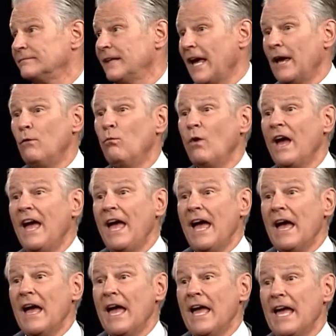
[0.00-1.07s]
And
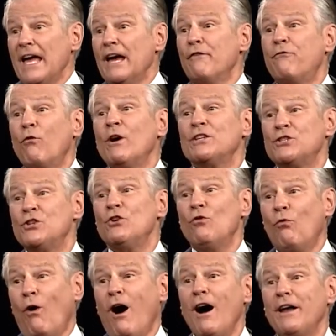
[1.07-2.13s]
if what you
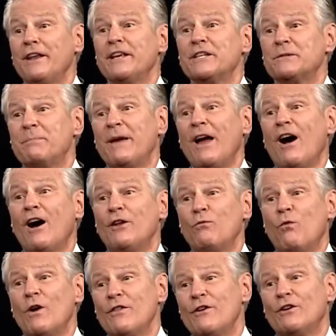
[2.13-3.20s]
want is beyond
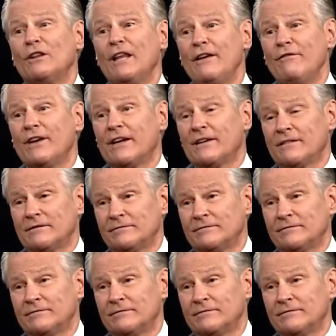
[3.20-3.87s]
where they're living.